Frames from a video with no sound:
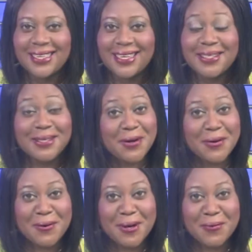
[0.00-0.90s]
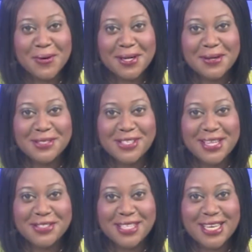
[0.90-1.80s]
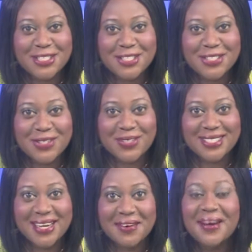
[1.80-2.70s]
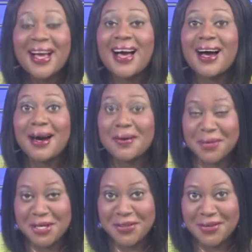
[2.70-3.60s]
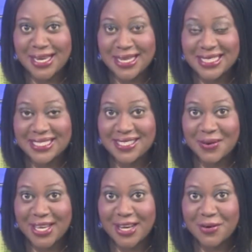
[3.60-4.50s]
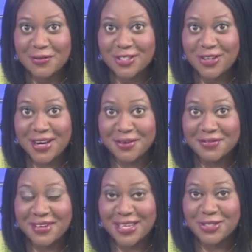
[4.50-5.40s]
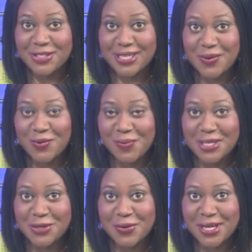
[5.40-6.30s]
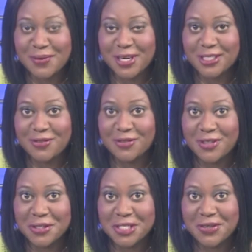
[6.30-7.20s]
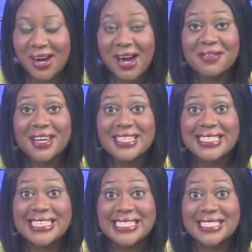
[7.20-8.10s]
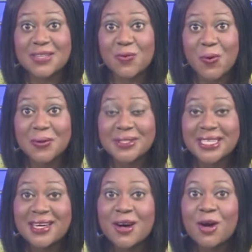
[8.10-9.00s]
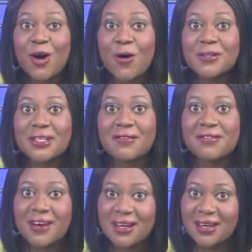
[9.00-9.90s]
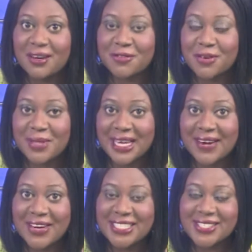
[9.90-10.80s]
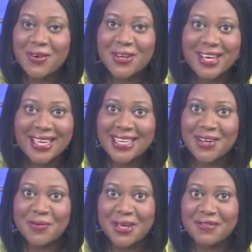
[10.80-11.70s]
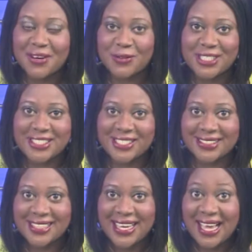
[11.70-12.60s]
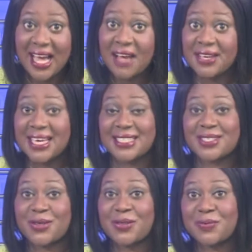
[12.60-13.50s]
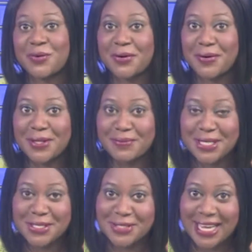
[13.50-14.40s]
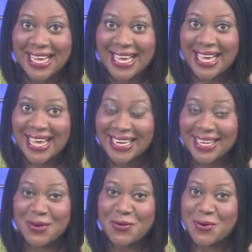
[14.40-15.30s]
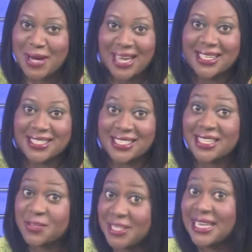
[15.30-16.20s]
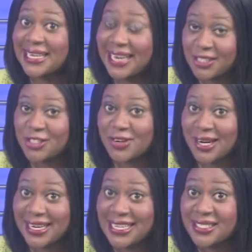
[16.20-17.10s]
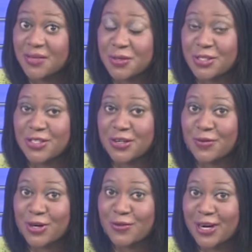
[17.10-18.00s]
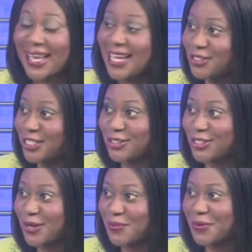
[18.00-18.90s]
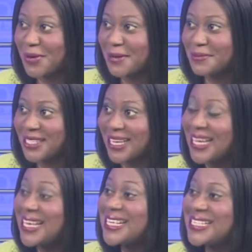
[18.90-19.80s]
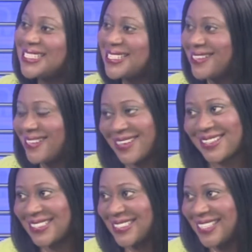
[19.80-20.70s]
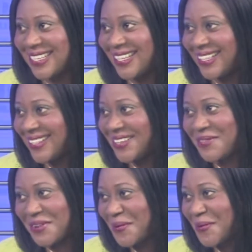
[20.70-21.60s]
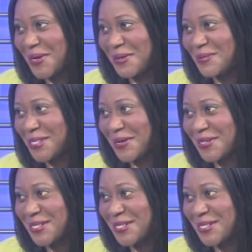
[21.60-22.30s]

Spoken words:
Hello and welcome to Education Talk Now. Happy New Year. This is our year of triumph, and today we'll be talking about the Future Africa Leaders Award called FALA from the Chris Oyakhilome Foundation. I have a guest on the program with me today, Helen Ukala. She has been a lecturer and is the producer of one of our educational programs, Easy Learning. Helen, you're very welcome to our